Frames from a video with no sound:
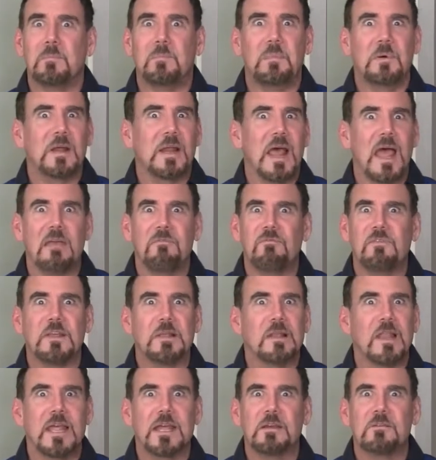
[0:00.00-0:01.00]
But I
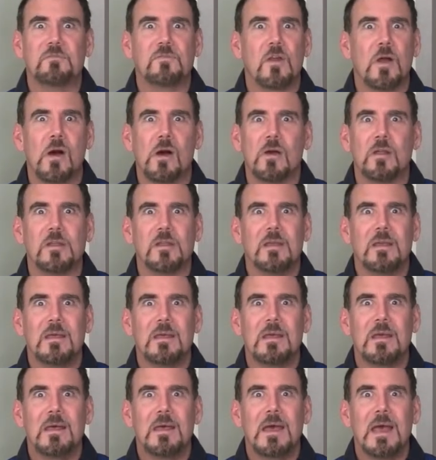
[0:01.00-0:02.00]
feel like a fraud.
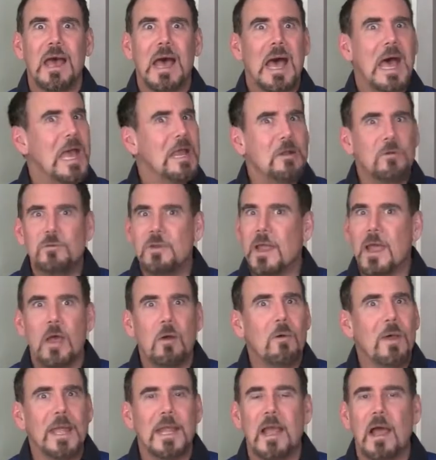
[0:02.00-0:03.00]
I don't know
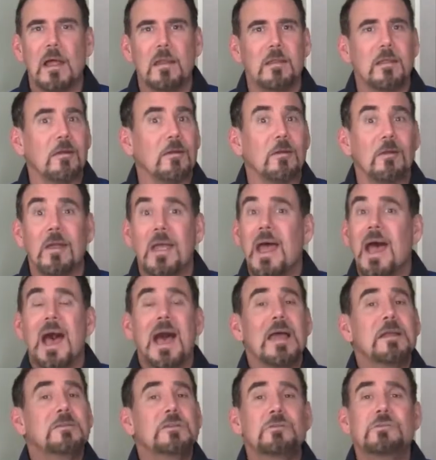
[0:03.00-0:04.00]
how I got here.
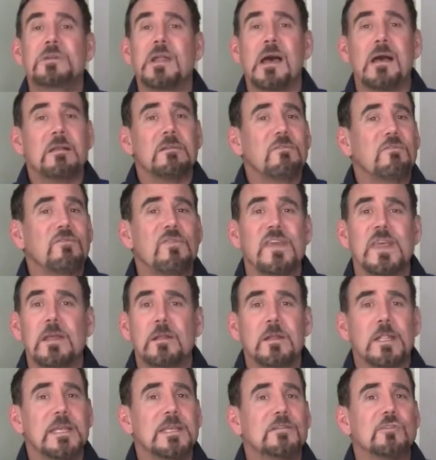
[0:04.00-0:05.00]
I do not
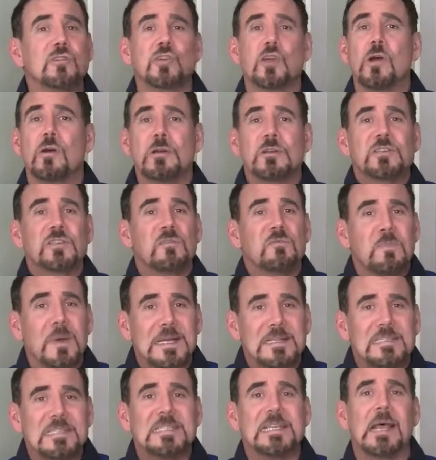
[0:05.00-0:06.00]
feel in charge of
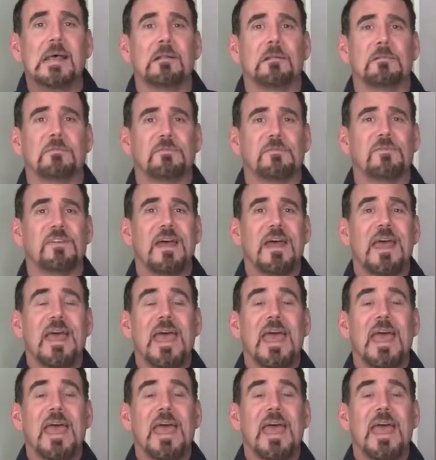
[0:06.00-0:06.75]
myself.